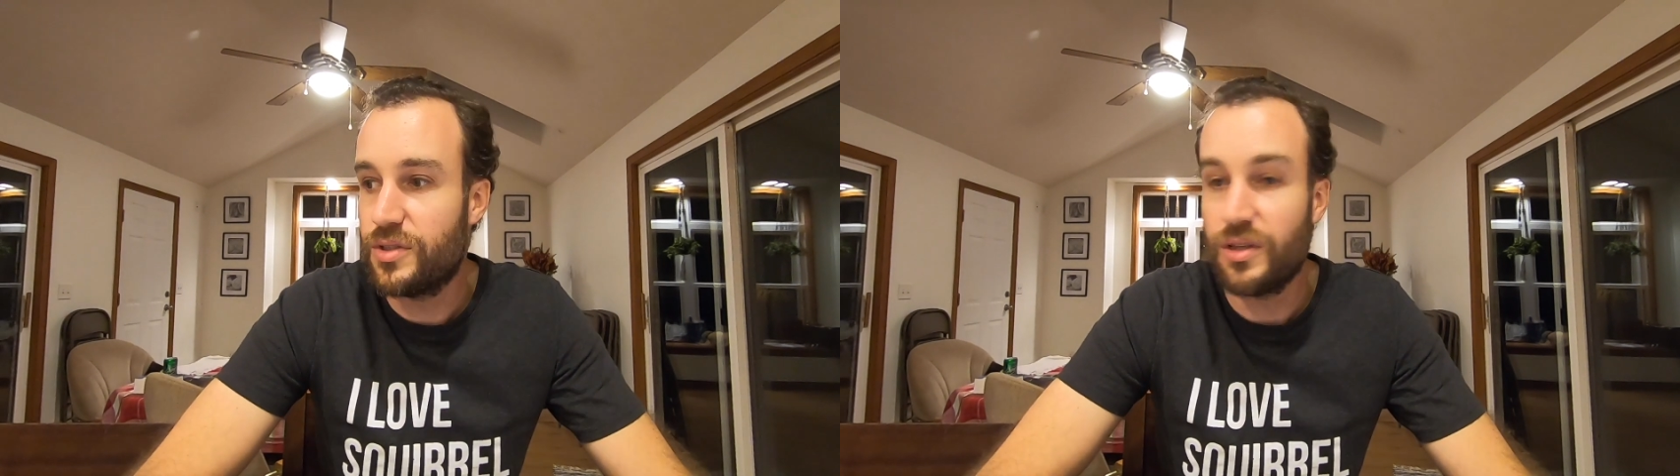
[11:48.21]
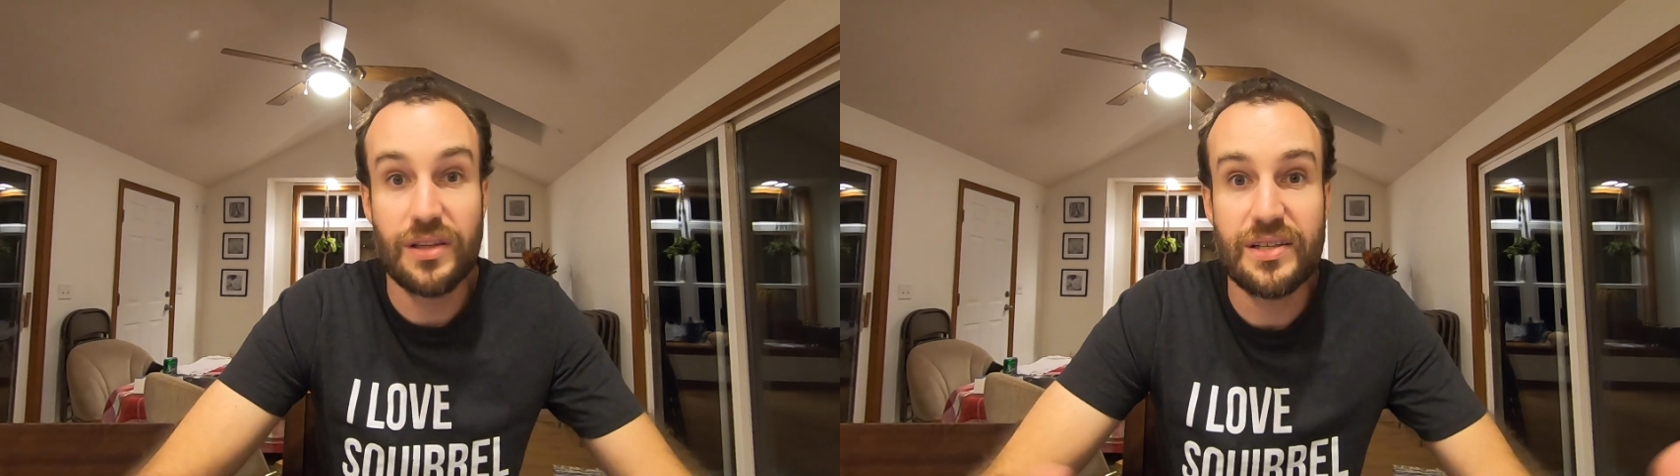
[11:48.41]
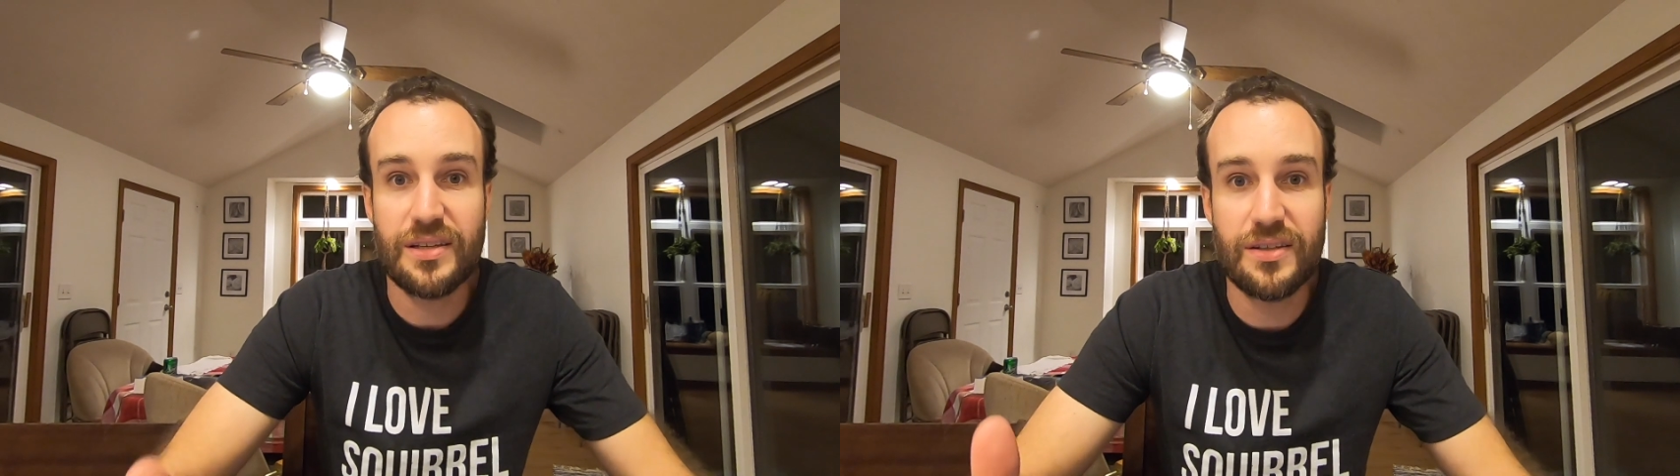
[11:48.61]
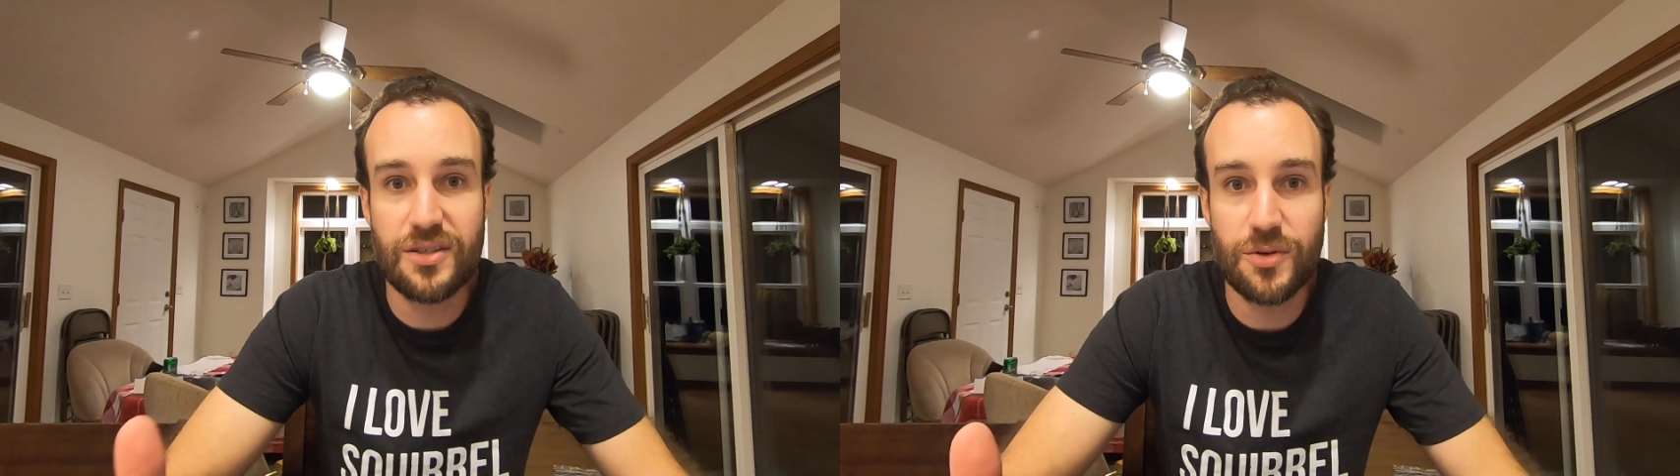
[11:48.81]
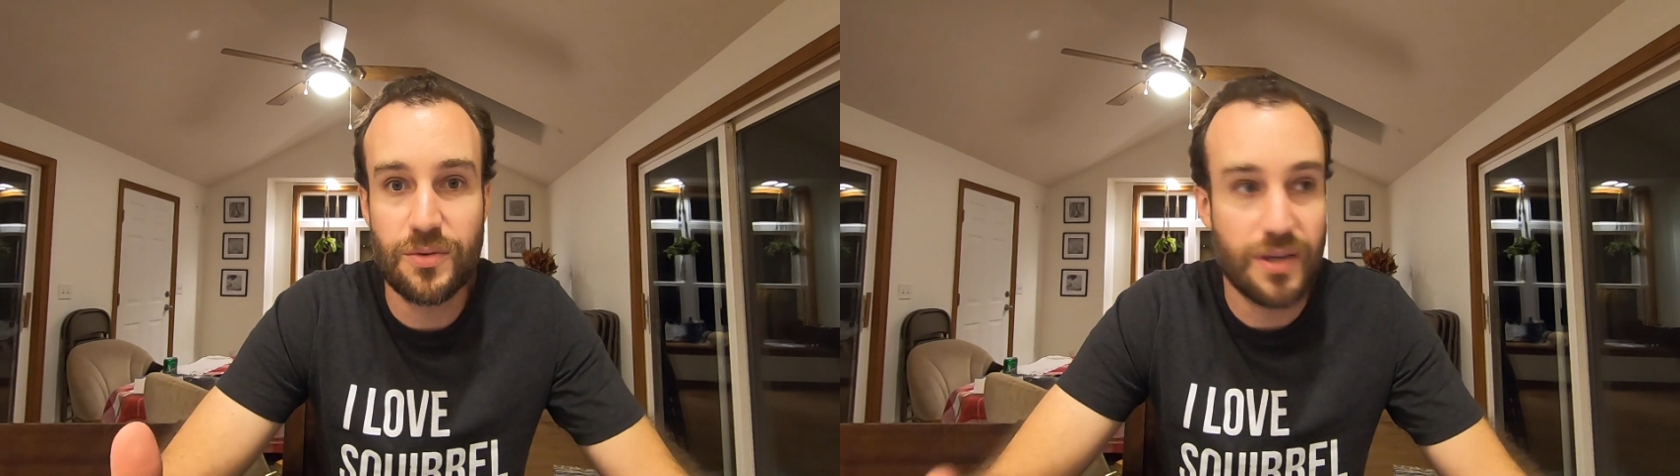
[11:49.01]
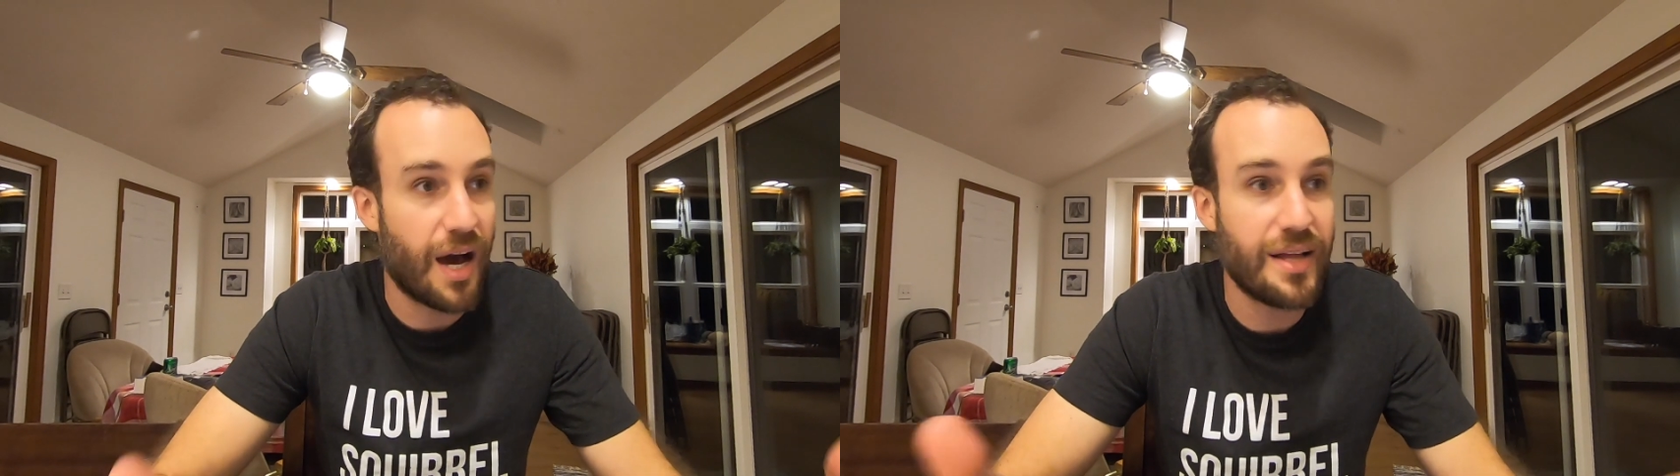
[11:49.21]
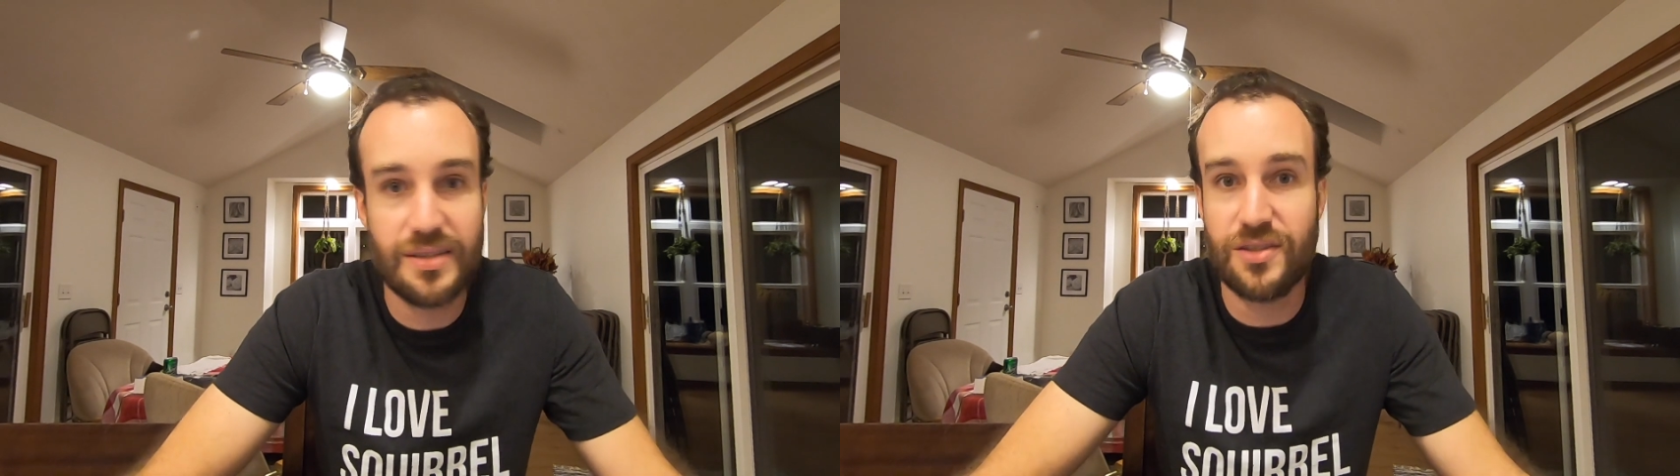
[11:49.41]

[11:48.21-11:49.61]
to listen to God's